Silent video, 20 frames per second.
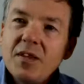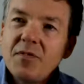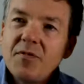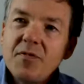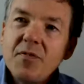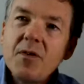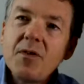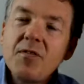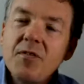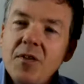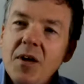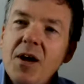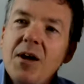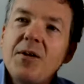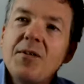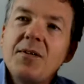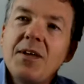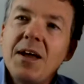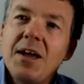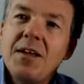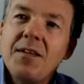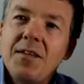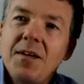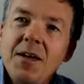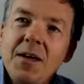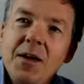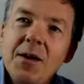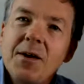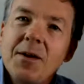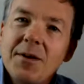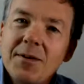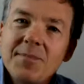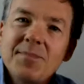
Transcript: first holiday of the year?